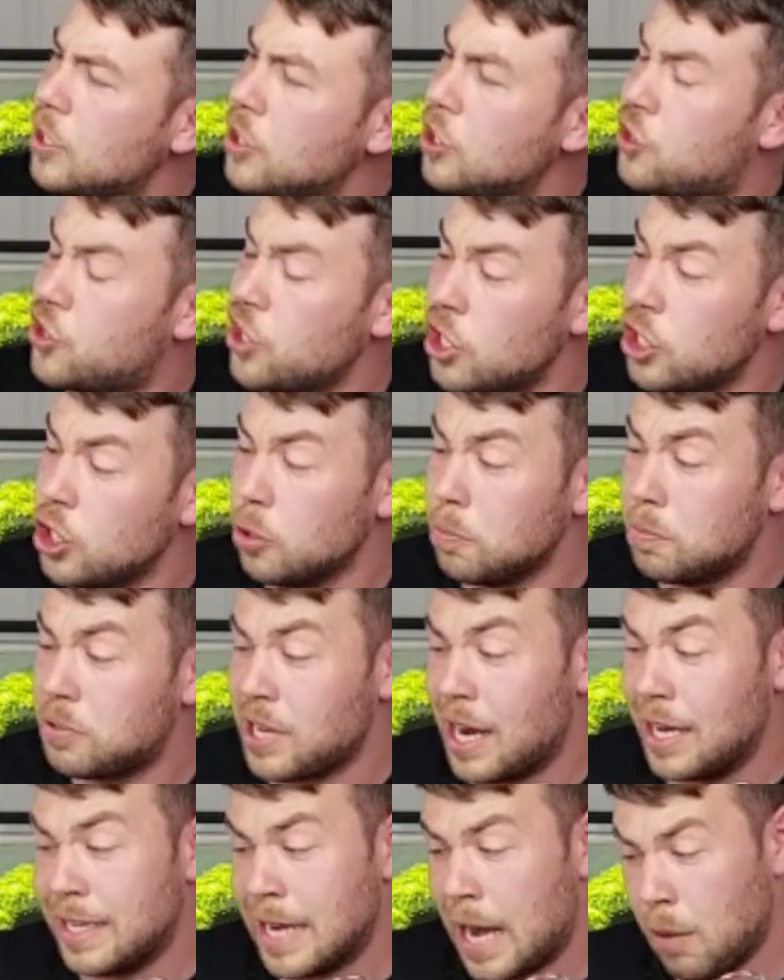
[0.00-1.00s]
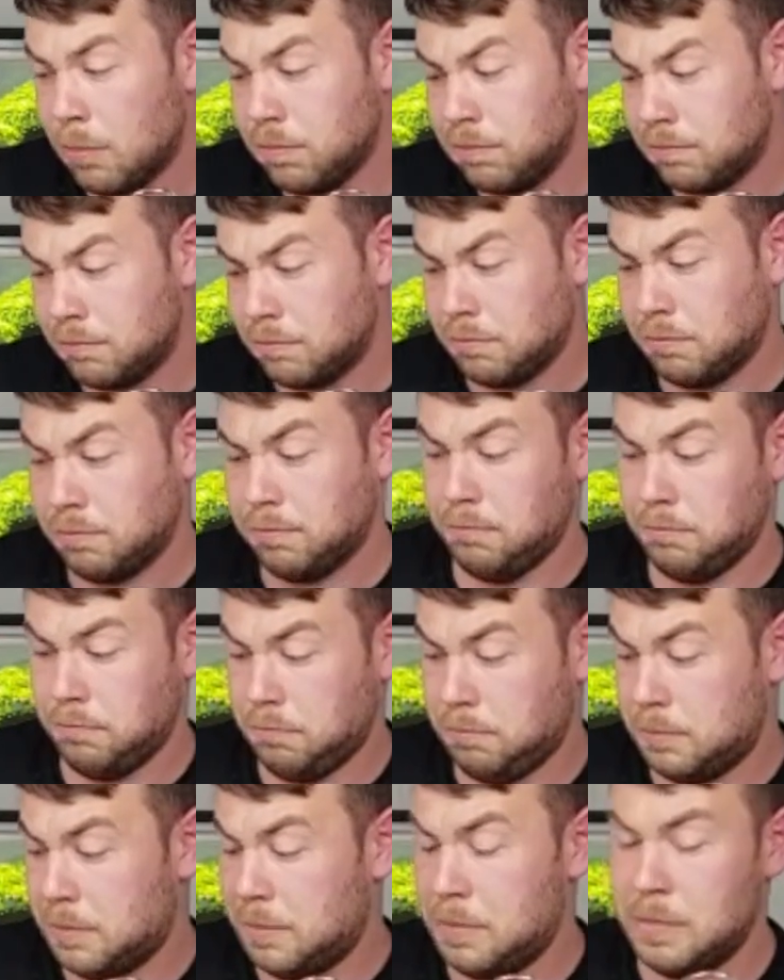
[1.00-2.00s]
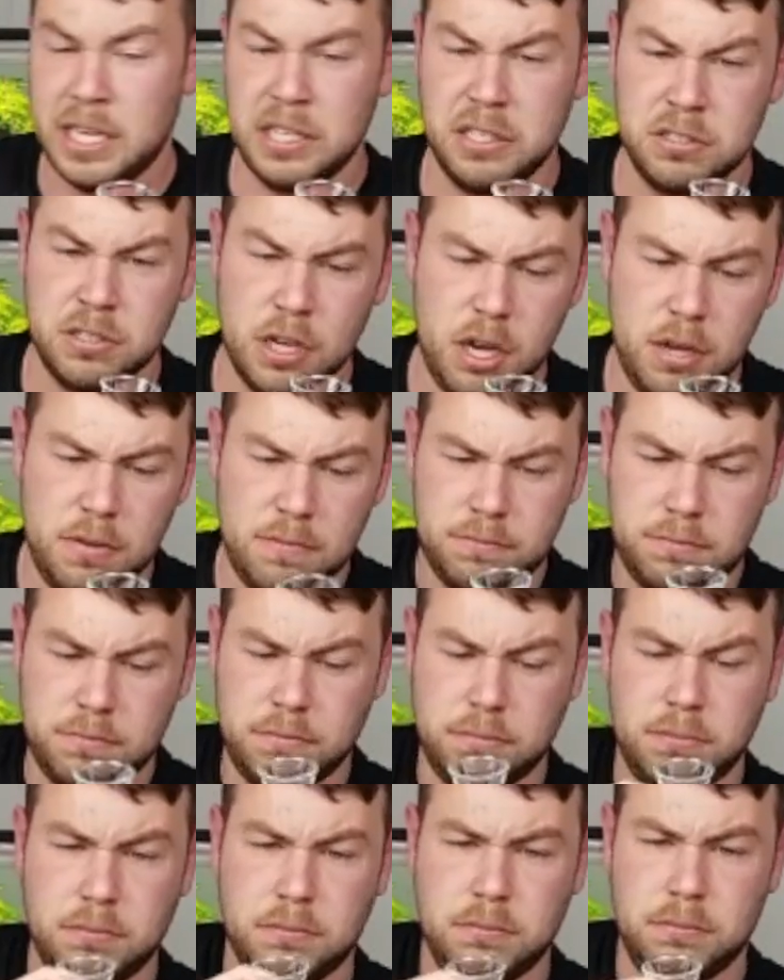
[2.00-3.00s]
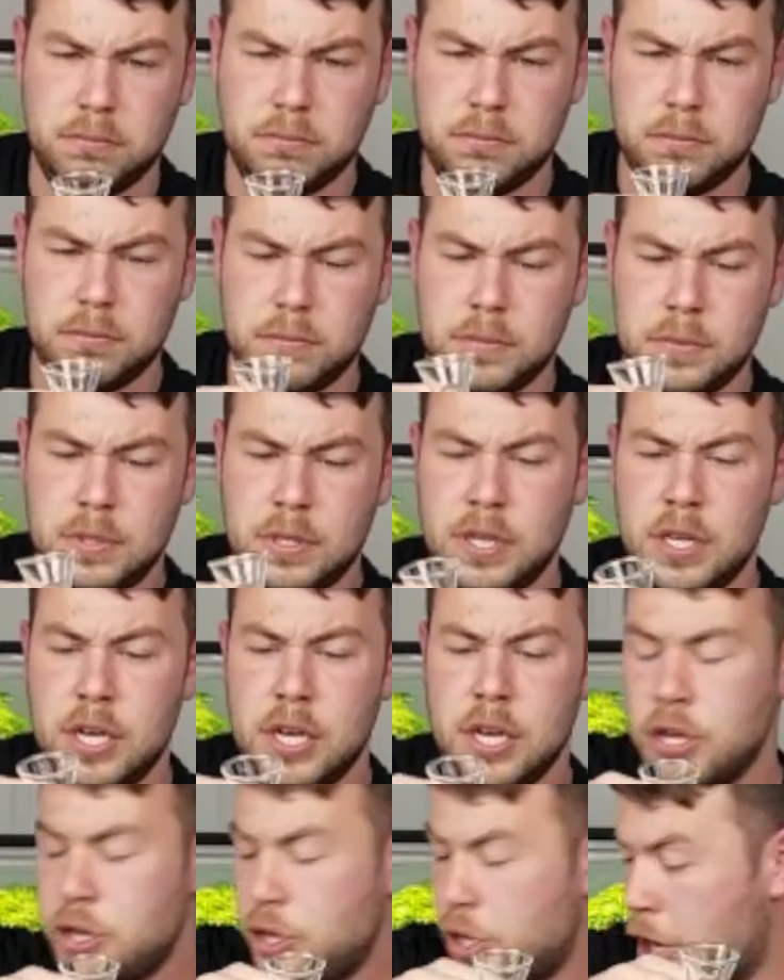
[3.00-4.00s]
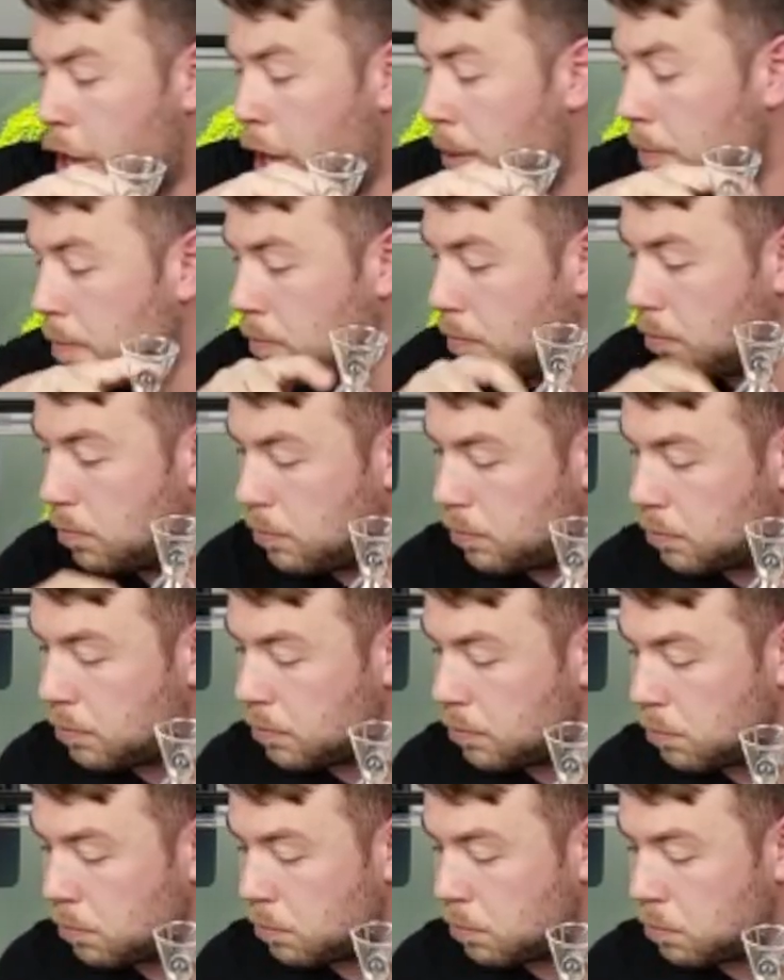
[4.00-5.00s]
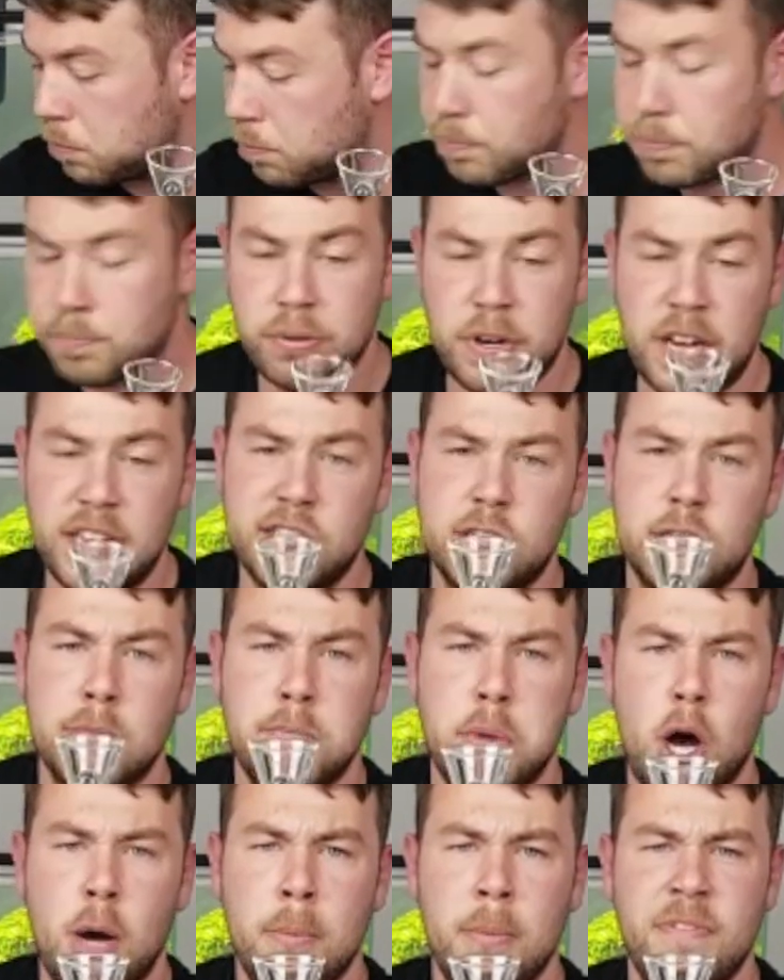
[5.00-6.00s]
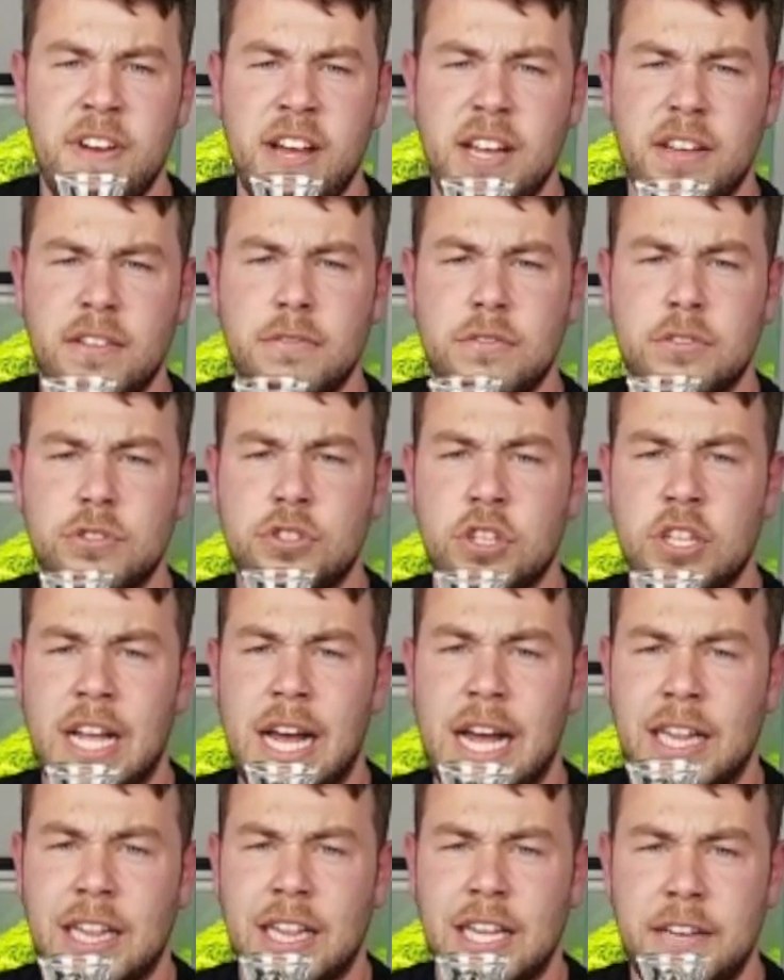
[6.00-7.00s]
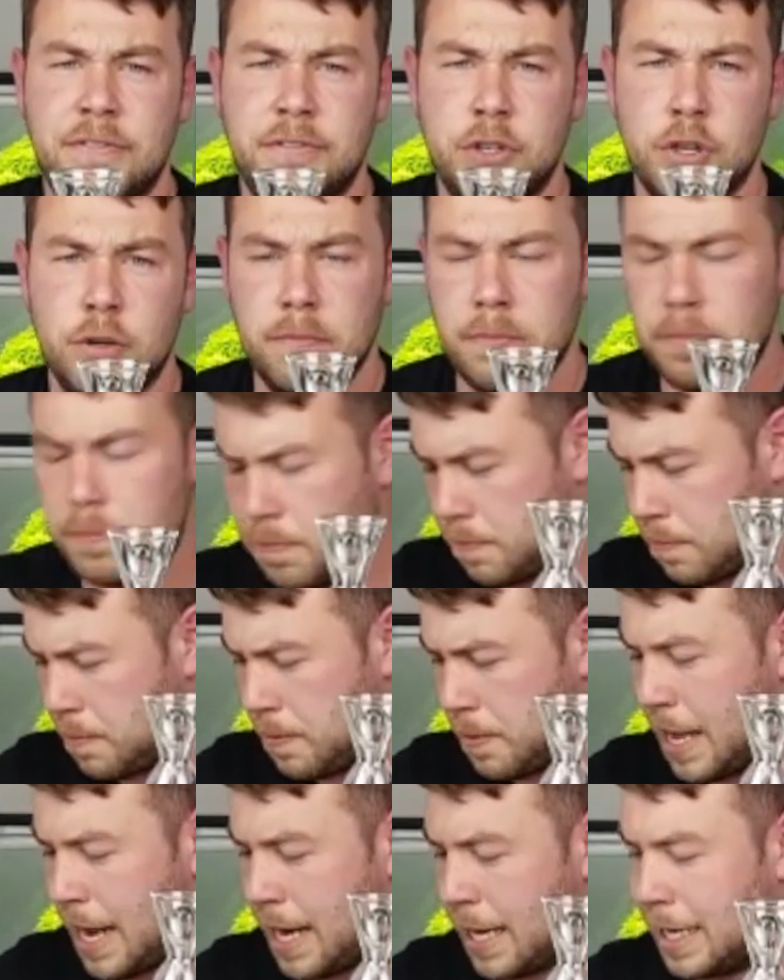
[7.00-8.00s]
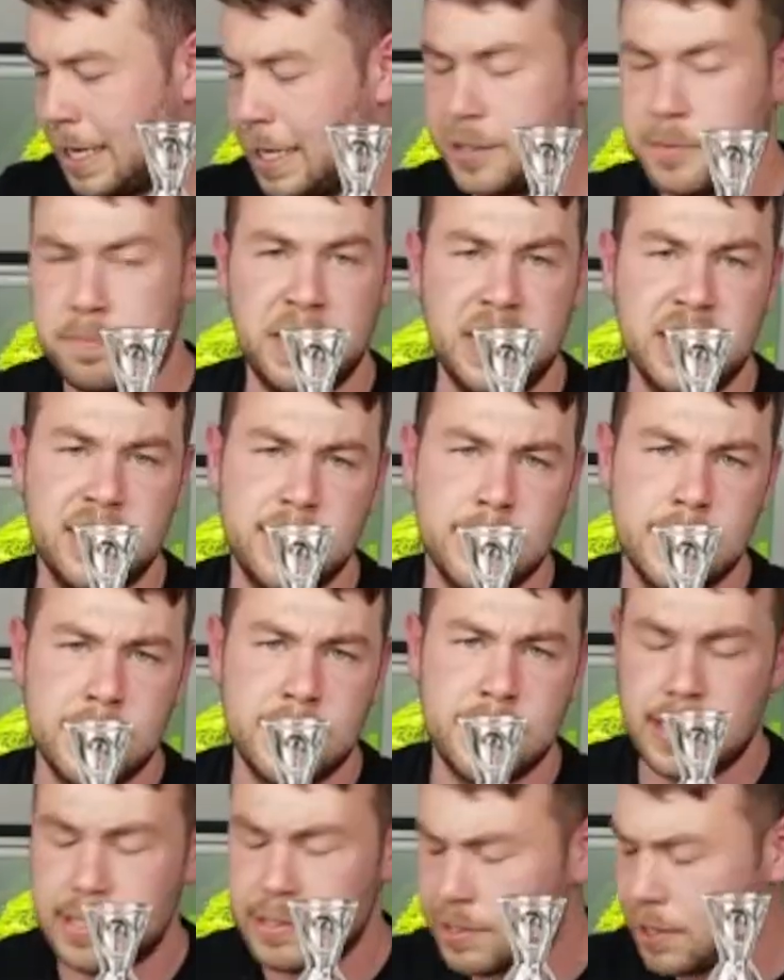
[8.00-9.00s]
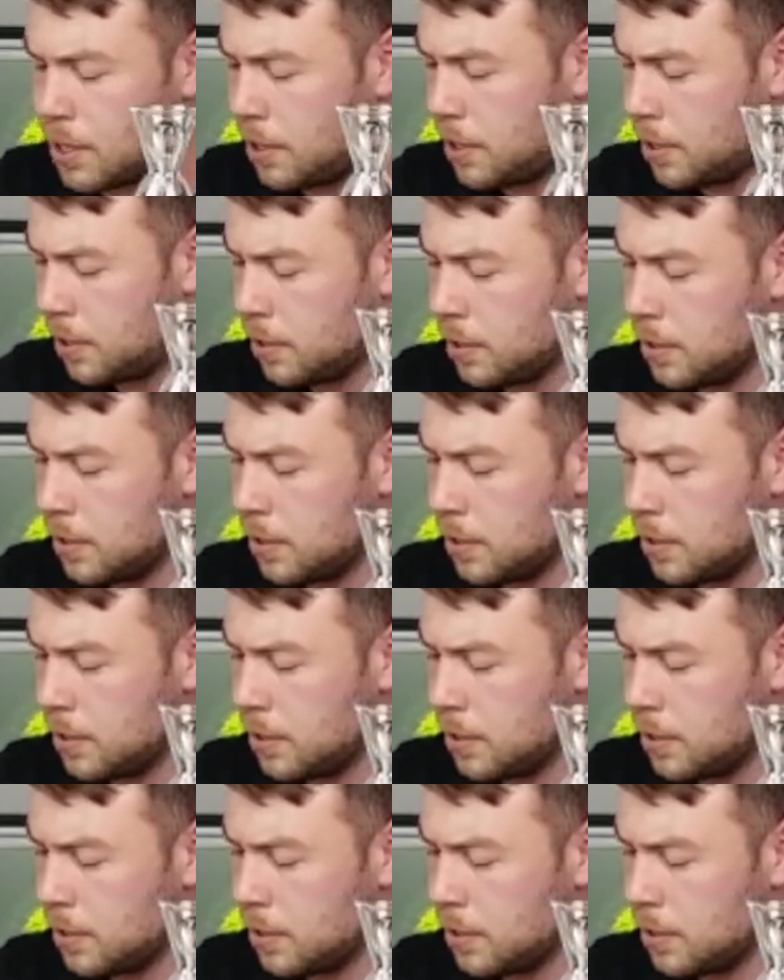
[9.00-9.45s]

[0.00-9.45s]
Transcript: you turn it upside down, like so. You press the bottom of it, so that'll lift up that glass piece in the centre.